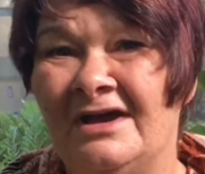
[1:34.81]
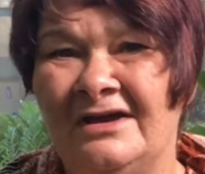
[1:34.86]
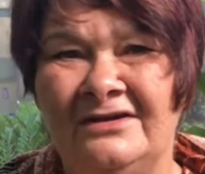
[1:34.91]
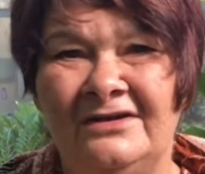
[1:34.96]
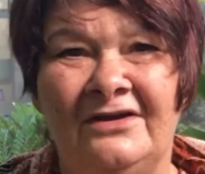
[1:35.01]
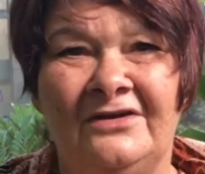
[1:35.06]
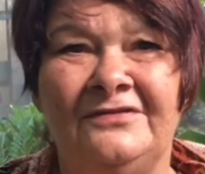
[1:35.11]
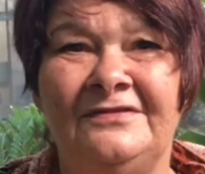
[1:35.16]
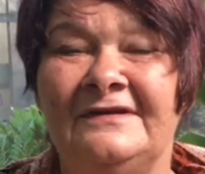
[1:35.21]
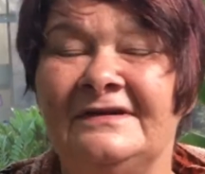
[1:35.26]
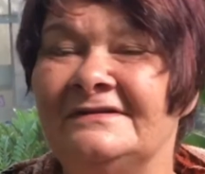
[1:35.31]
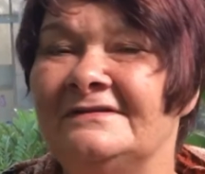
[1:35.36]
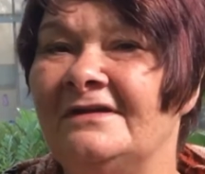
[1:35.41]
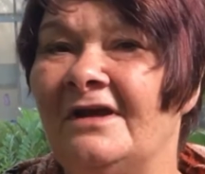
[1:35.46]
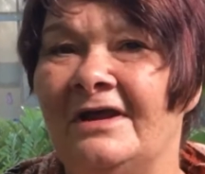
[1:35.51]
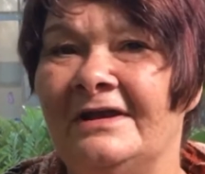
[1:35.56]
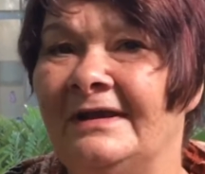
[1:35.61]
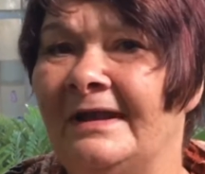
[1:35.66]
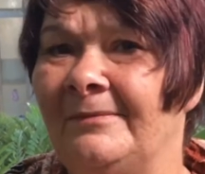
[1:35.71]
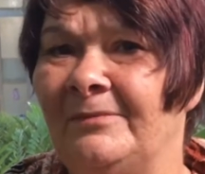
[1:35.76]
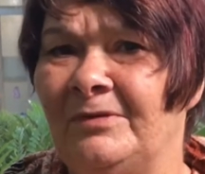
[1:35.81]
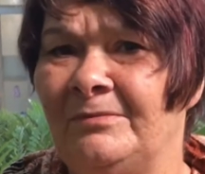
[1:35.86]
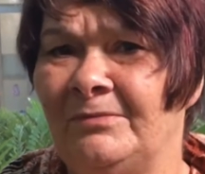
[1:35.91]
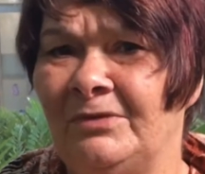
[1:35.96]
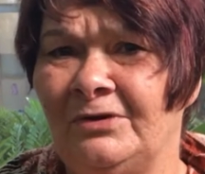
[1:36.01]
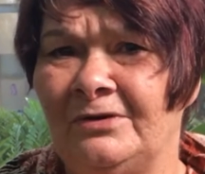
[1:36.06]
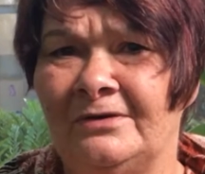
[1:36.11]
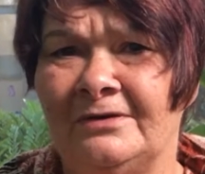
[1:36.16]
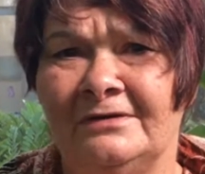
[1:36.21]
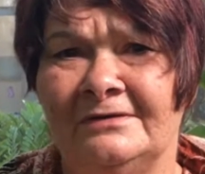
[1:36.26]
You know, things like lemon
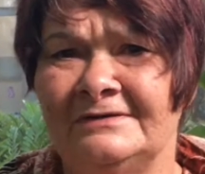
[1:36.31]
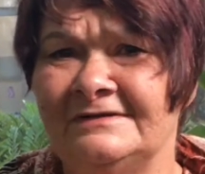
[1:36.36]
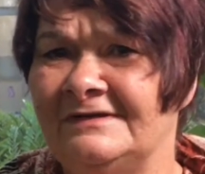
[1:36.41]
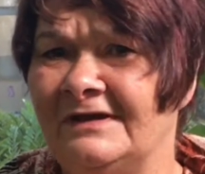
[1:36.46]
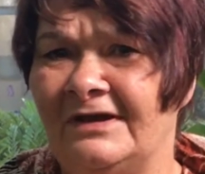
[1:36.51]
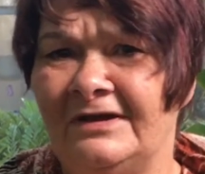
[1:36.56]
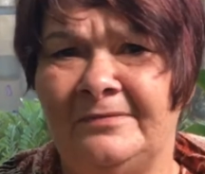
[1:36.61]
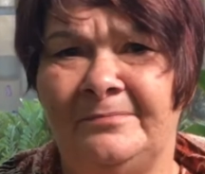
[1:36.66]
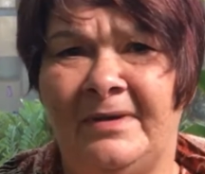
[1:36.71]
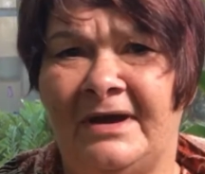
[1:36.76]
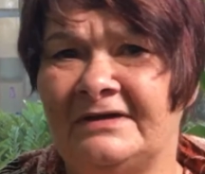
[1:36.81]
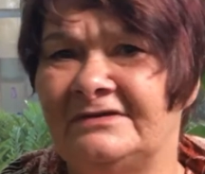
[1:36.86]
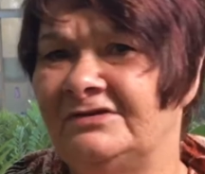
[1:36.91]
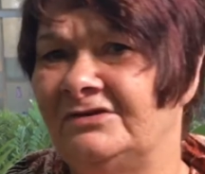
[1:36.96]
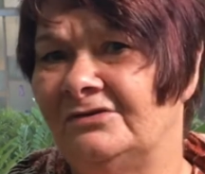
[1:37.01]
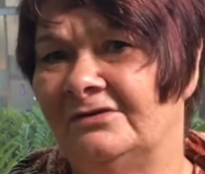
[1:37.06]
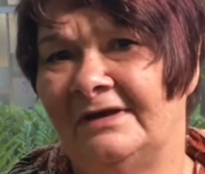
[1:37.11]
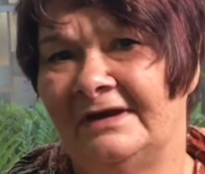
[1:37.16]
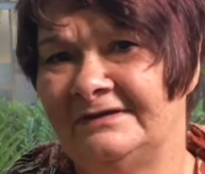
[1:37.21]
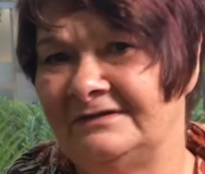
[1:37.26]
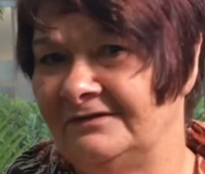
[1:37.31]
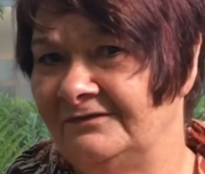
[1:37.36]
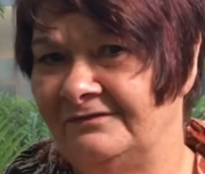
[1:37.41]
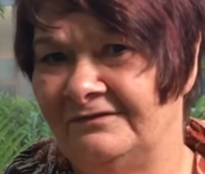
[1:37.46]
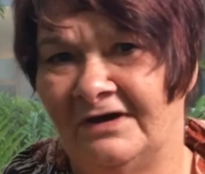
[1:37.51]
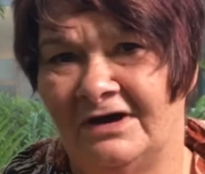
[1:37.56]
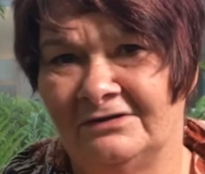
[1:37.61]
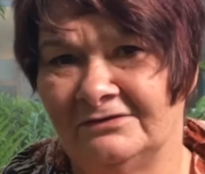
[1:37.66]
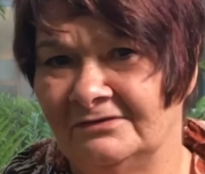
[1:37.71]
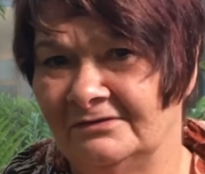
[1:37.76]
myrtle, it's antibacterial,
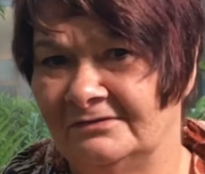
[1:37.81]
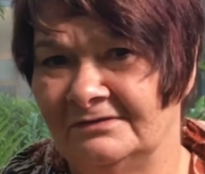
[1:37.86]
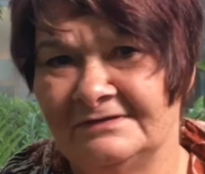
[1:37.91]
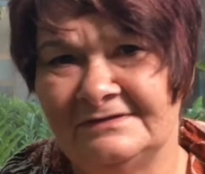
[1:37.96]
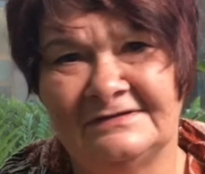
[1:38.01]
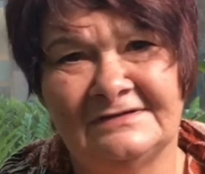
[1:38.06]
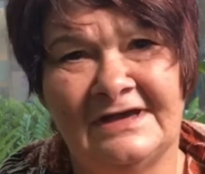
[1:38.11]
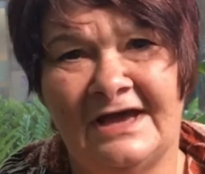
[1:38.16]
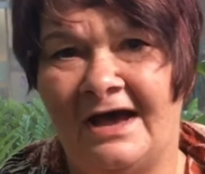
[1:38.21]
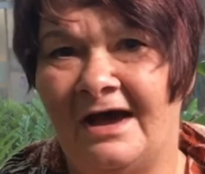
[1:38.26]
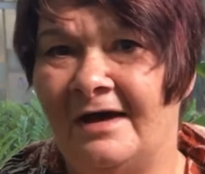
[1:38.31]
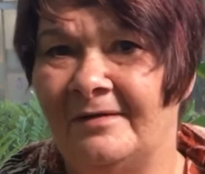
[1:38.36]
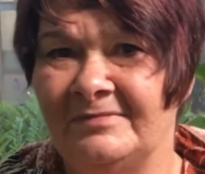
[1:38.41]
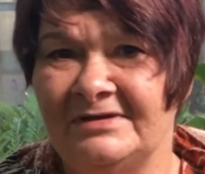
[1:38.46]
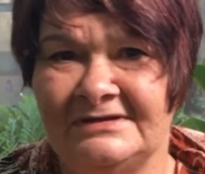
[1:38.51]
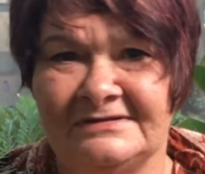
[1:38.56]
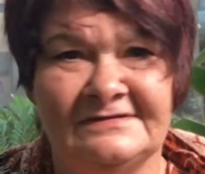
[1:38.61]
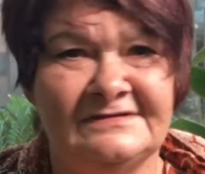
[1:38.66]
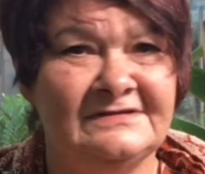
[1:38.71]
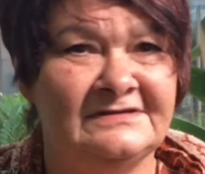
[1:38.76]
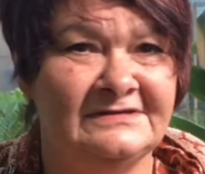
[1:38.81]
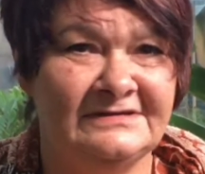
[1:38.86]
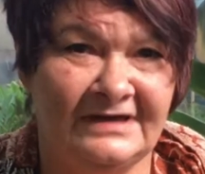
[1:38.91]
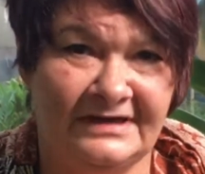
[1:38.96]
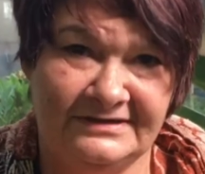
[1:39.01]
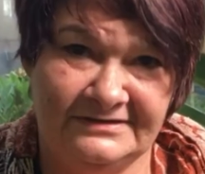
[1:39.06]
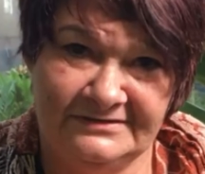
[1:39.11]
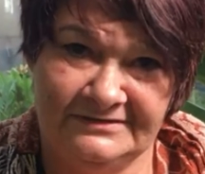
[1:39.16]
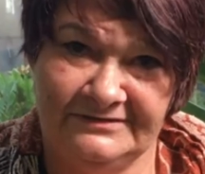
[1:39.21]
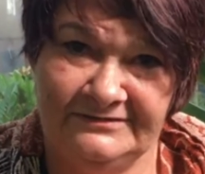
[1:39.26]
antifungal, it's calming,
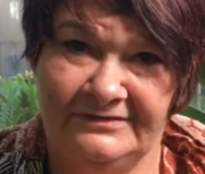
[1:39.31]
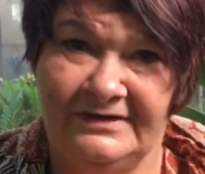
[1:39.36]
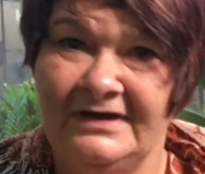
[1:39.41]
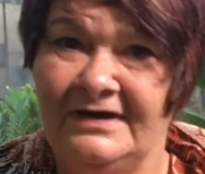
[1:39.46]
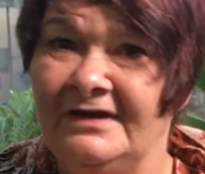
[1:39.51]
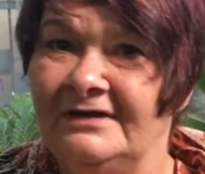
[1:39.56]
sedative.